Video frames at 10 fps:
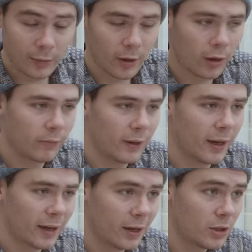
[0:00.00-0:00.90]
so hopefully
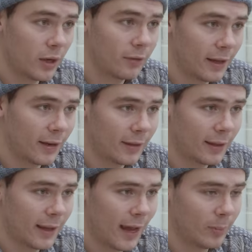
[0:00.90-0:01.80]
I can adjust
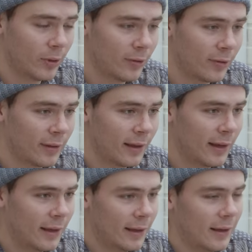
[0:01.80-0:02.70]
anything that happens
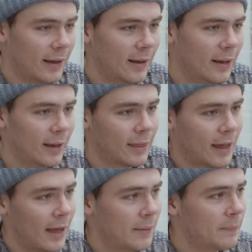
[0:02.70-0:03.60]
like
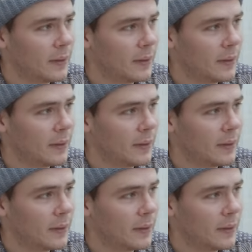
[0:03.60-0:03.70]
that.